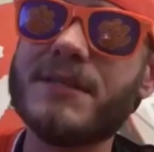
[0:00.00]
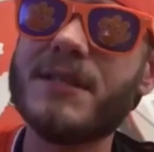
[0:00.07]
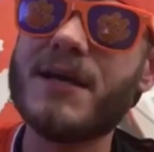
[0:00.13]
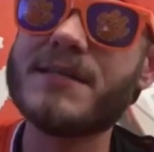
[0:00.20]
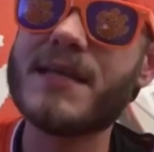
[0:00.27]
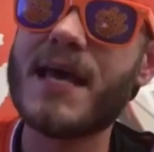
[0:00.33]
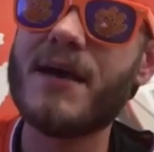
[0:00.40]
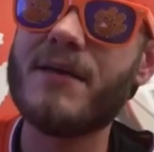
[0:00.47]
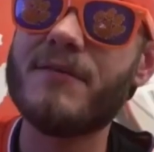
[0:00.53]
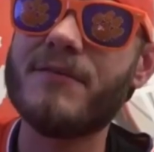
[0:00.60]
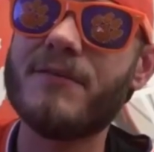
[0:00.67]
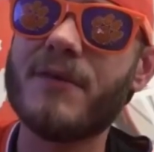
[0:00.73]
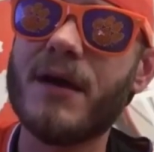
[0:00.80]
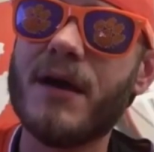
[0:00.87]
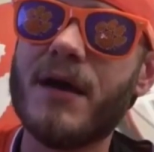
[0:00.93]
does
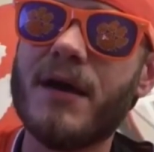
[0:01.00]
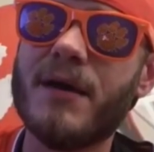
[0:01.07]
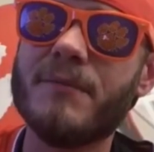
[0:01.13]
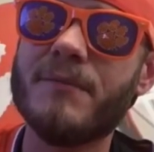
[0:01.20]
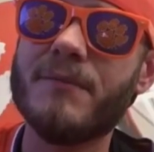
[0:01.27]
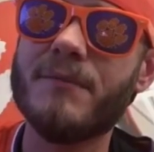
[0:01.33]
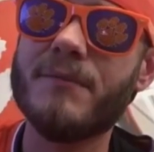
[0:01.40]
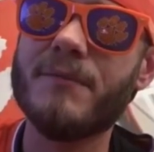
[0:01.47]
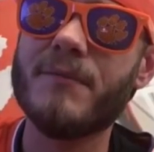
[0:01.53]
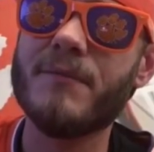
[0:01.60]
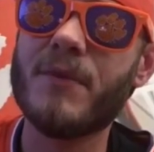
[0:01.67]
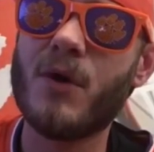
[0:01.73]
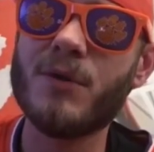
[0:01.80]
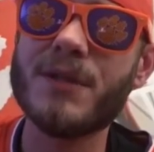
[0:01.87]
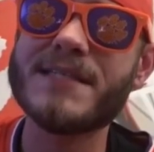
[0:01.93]
have
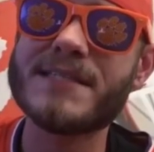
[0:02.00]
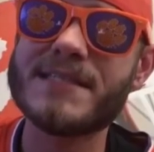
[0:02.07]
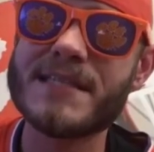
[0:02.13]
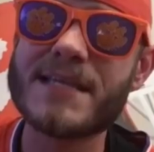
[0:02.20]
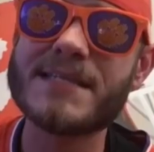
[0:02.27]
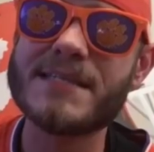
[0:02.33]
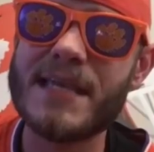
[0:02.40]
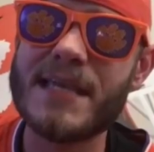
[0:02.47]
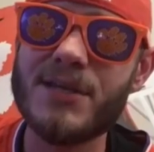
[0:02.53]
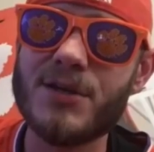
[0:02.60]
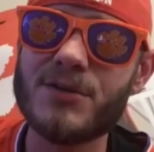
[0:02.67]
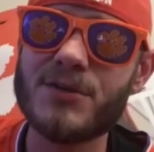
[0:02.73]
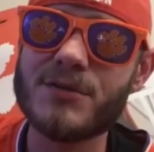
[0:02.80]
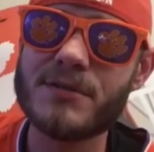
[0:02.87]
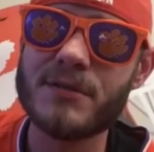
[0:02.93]
only six
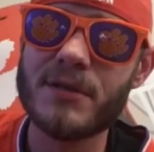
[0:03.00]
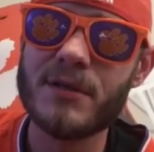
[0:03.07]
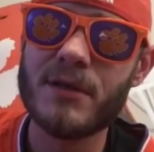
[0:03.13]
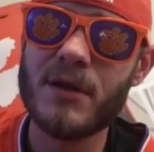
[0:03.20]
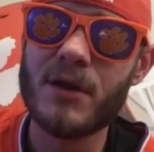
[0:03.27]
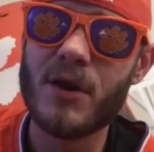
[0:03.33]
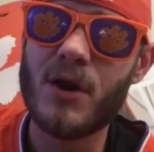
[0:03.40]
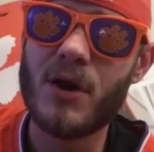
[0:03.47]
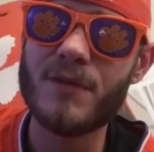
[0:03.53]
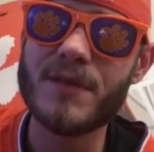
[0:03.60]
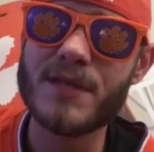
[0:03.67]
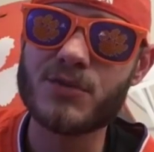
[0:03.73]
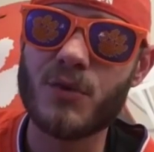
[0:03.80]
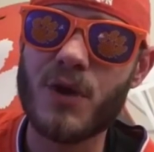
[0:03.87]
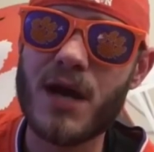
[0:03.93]
seniors on
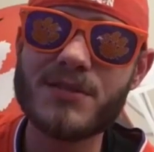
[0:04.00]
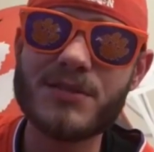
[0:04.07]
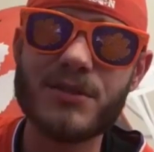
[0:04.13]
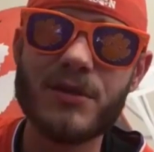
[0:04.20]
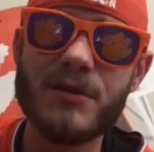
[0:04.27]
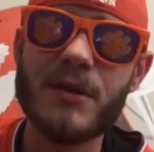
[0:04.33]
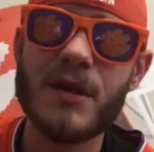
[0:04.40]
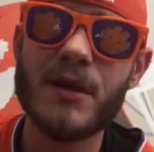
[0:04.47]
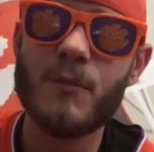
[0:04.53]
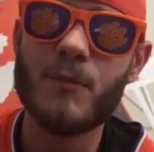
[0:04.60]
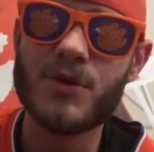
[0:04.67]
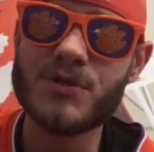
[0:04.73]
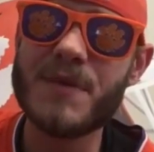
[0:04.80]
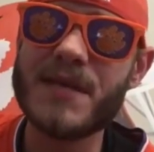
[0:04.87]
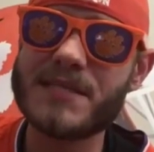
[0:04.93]
this roster,
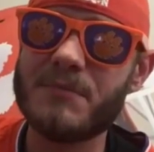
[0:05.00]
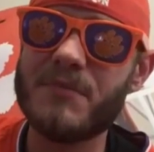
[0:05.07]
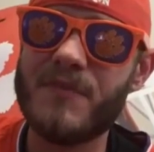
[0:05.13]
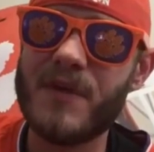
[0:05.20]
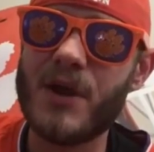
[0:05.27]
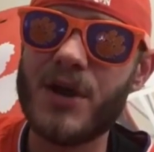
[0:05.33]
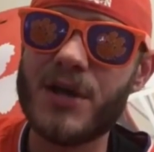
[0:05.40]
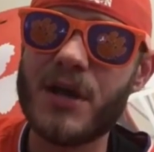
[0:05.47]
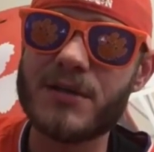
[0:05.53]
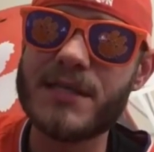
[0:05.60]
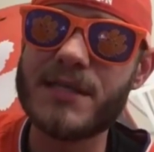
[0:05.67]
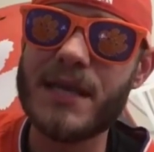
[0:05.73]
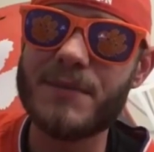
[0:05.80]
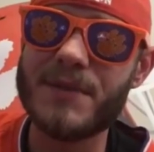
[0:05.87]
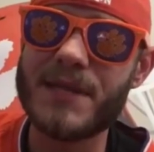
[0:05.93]
which makes them a very young
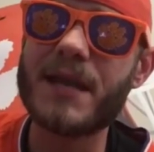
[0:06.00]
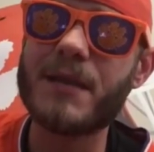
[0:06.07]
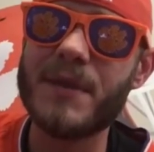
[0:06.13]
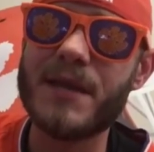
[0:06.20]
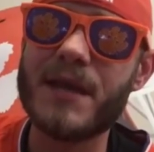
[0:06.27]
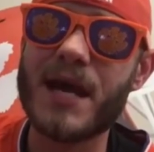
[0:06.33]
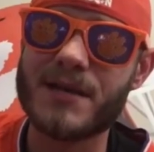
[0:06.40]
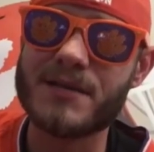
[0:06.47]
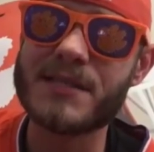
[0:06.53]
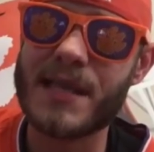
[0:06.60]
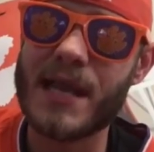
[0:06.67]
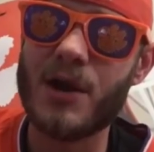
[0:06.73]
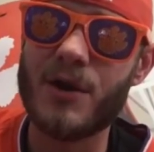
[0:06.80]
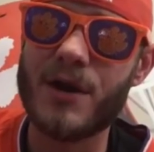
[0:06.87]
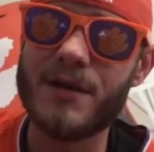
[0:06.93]
team, and that could be kind of
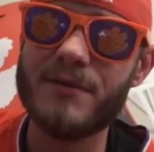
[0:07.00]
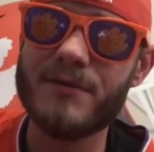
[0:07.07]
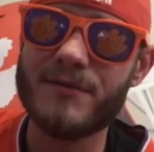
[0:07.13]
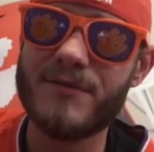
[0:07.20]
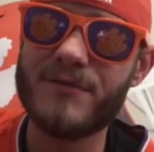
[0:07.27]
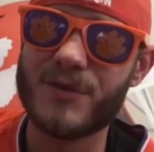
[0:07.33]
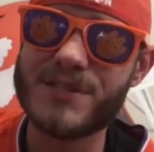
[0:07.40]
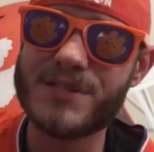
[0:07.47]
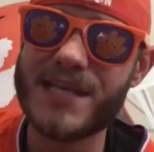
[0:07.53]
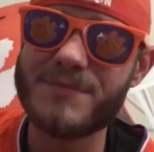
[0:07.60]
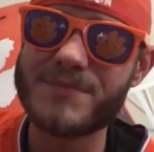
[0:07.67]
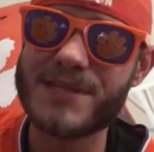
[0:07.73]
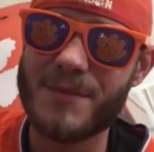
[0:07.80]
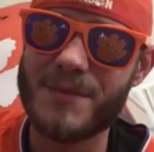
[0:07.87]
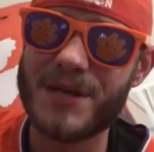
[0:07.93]
scary for
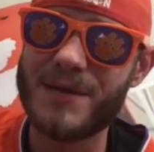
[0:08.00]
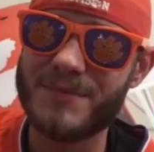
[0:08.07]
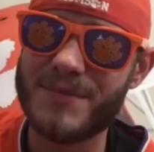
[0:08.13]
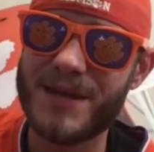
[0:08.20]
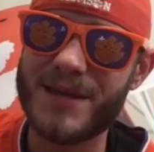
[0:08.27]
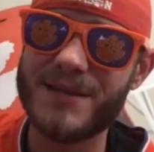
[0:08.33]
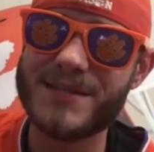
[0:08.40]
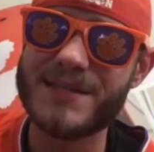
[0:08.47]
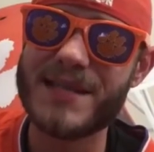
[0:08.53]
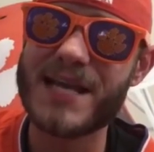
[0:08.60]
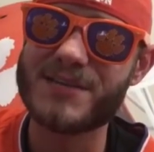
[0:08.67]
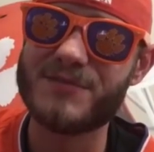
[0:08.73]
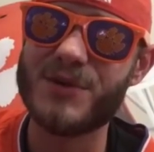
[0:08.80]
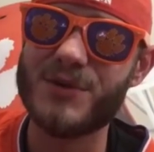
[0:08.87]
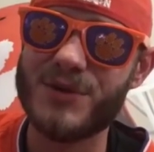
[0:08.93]
teams coming up in these
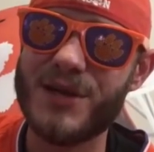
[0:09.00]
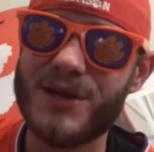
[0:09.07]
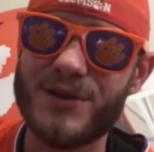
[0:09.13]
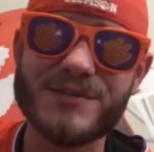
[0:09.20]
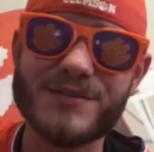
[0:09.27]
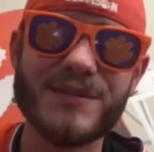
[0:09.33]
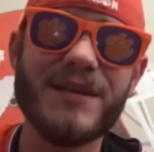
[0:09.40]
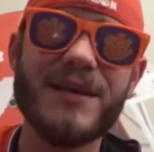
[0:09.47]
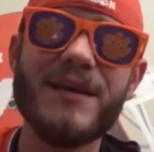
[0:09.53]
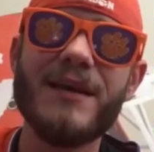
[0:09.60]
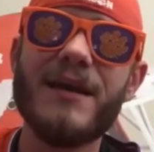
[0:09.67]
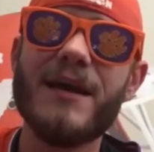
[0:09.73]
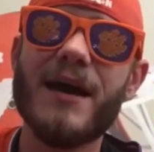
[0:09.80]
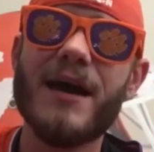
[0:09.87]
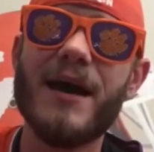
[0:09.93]
next few years.
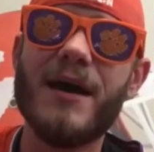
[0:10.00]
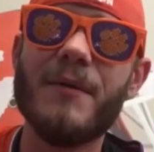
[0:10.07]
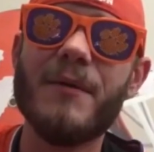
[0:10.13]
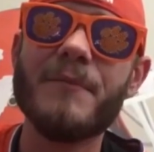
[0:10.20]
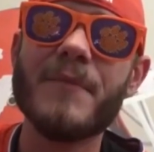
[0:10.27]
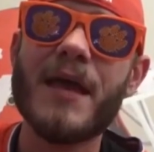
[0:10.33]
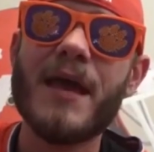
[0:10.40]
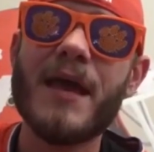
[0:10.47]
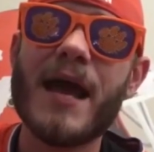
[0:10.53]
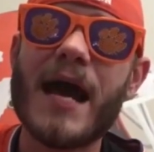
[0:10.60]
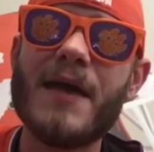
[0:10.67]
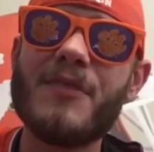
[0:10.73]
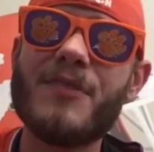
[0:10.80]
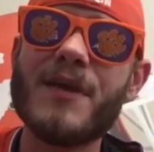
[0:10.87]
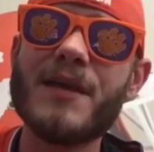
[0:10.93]
Mm-hmm.
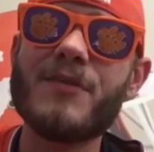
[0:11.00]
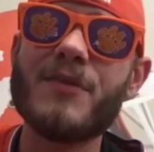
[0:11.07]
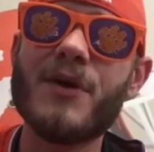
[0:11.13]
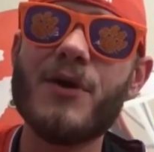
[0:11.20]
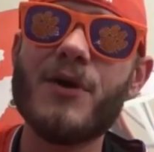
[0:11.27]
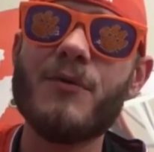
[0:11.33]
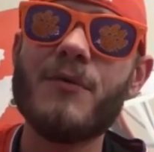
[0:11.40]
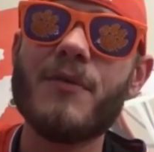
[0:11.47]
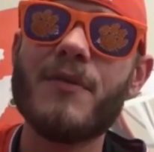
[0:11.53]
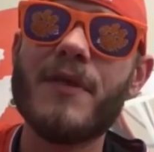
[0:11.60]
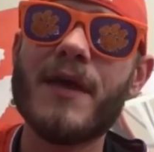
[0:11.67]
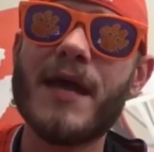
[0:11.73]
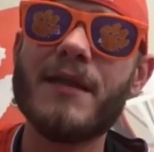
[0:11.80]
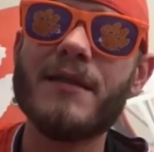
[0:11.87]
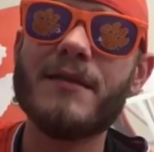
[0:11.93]
I think, though,
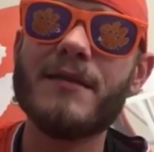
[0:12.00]
that